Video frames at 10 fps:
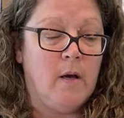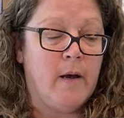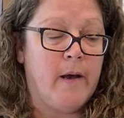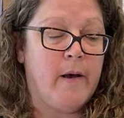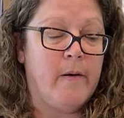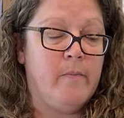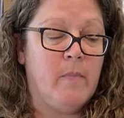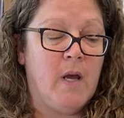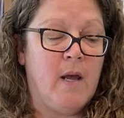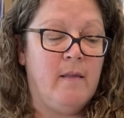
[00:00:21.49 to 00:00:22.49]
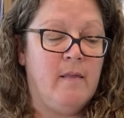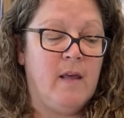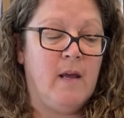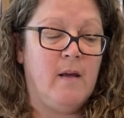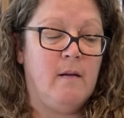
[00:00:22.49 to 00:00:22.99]
and
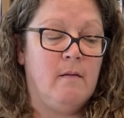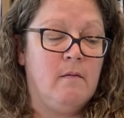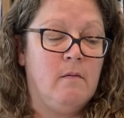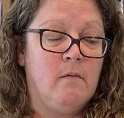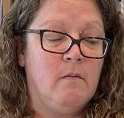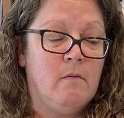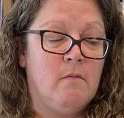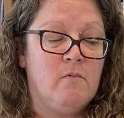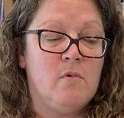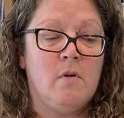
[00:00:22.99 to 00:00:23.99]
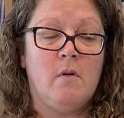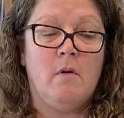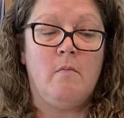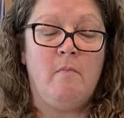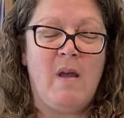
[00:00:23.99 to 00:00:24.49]
then
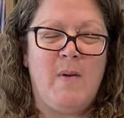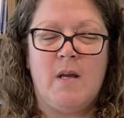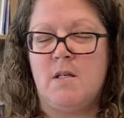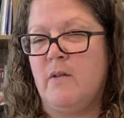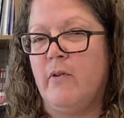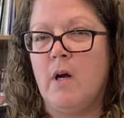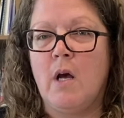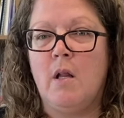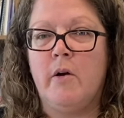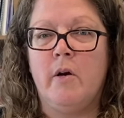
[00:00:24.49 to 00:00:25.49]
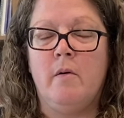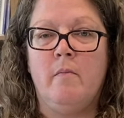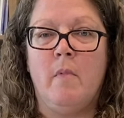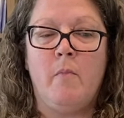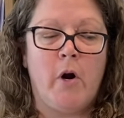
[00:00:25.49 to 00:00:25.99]
maybe a different colored
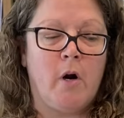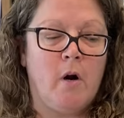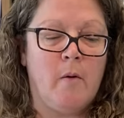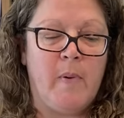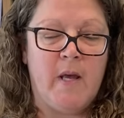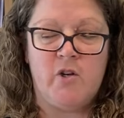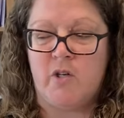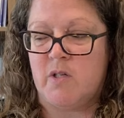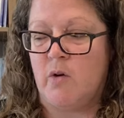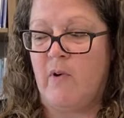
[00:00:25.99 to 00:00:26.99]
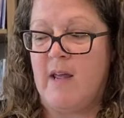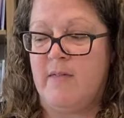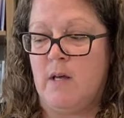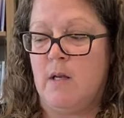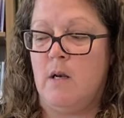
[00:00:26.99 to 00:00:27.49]
marker or pen just to write
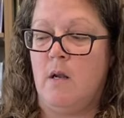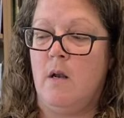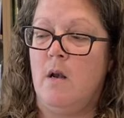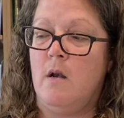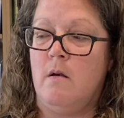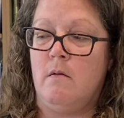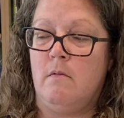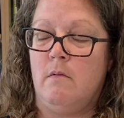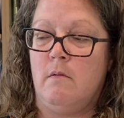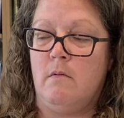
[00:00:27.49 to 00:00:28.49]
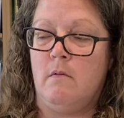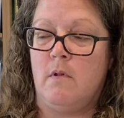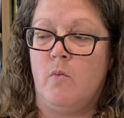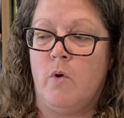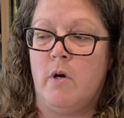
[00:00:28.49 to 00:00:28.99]
the
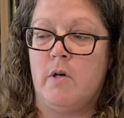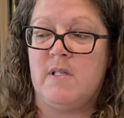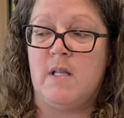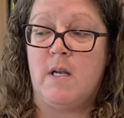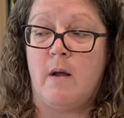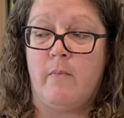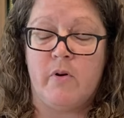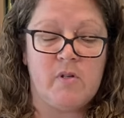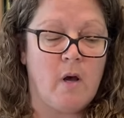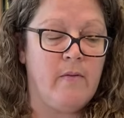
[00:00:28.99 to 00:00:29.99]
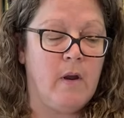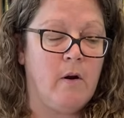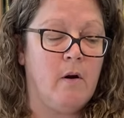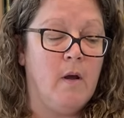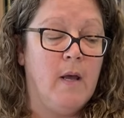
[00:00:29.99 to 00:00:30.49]
words and the numbers on
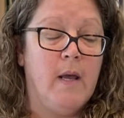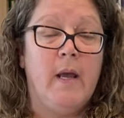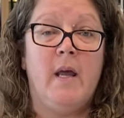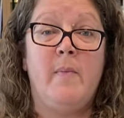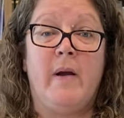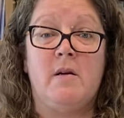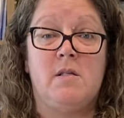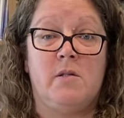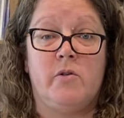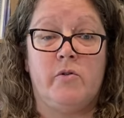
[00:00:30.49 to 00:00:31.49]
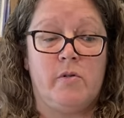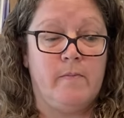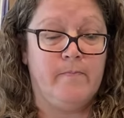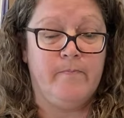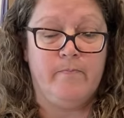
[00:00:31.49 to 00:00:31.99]
there, and a pair of scissors.
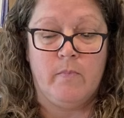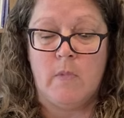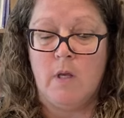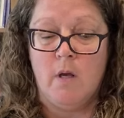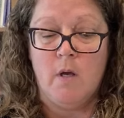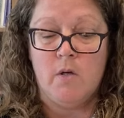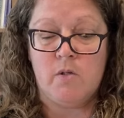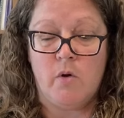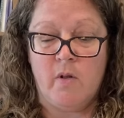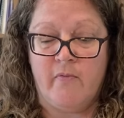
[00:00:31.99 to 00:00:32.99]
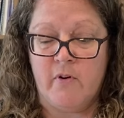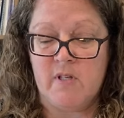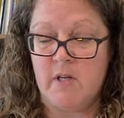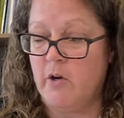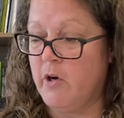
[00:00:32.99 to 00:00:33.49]
So the
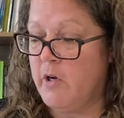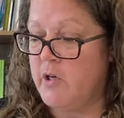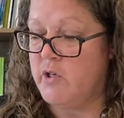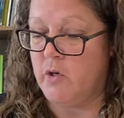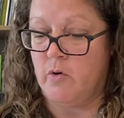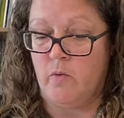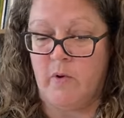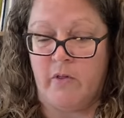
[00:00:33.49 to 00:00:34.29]
first thing you're going to do with